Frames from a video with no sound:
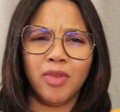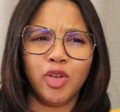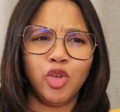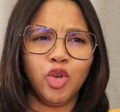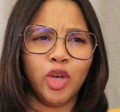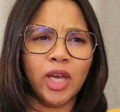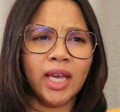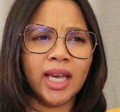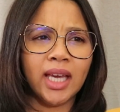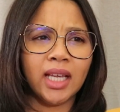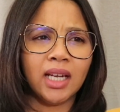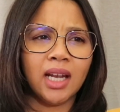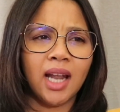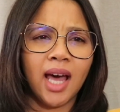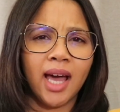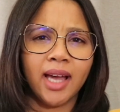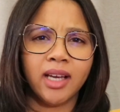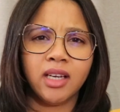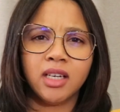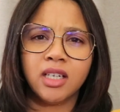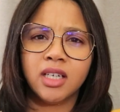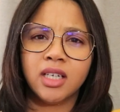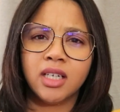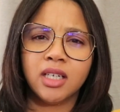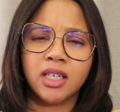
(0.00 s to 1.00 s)
you can get
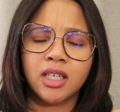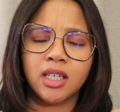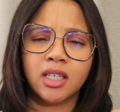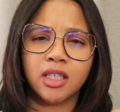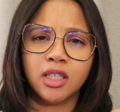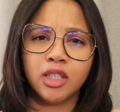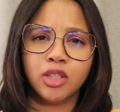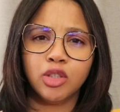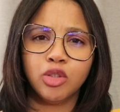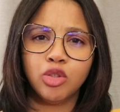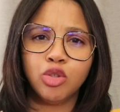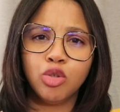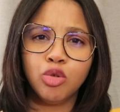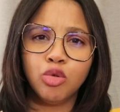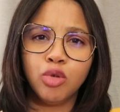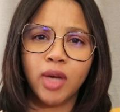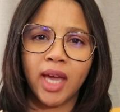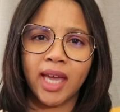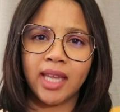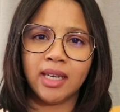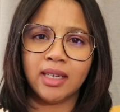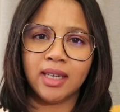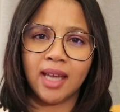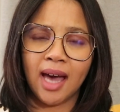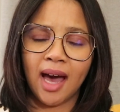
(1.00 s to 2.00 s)
like a
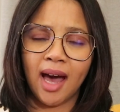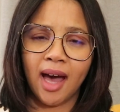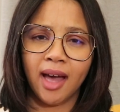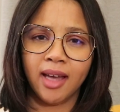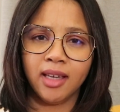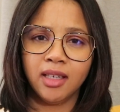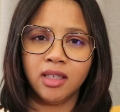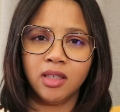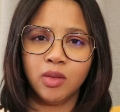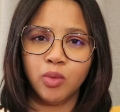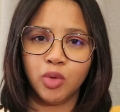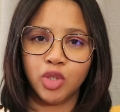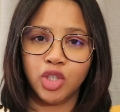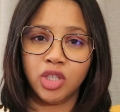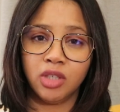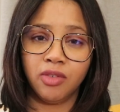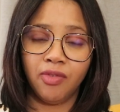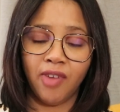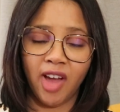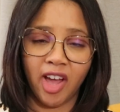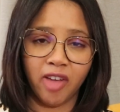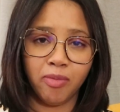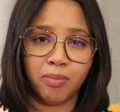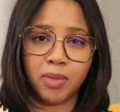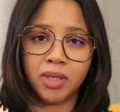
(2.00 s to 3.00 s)
2-can dine, which is
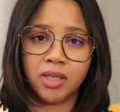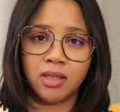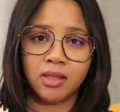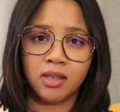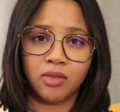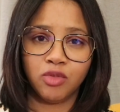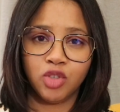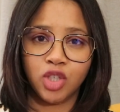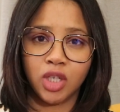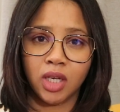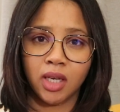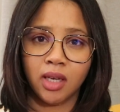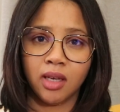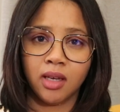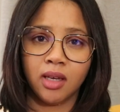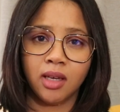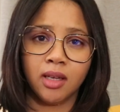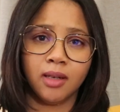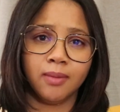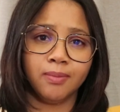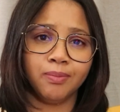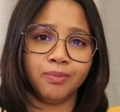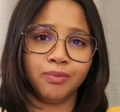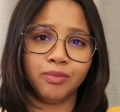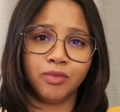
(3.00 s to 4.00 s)
5 pieces of
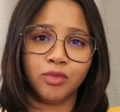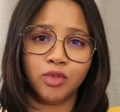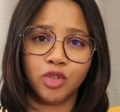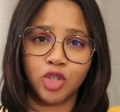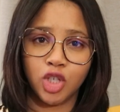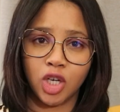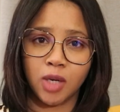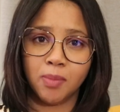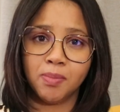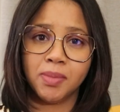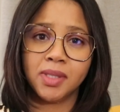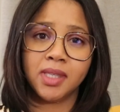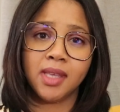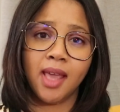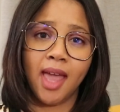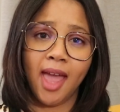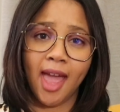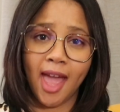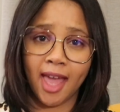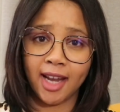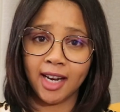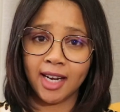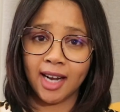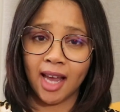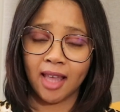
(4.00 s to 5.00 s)
chicken, chips,
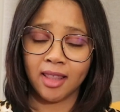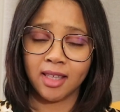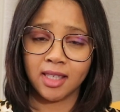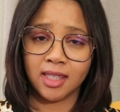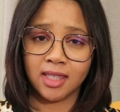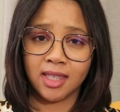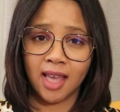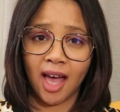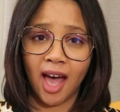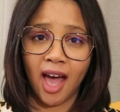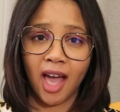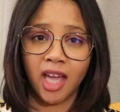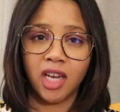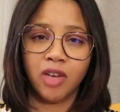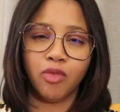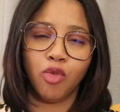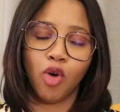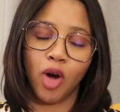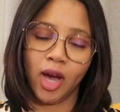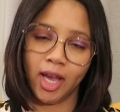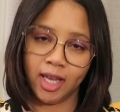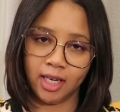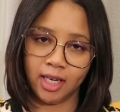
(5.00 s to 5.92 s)
and another side for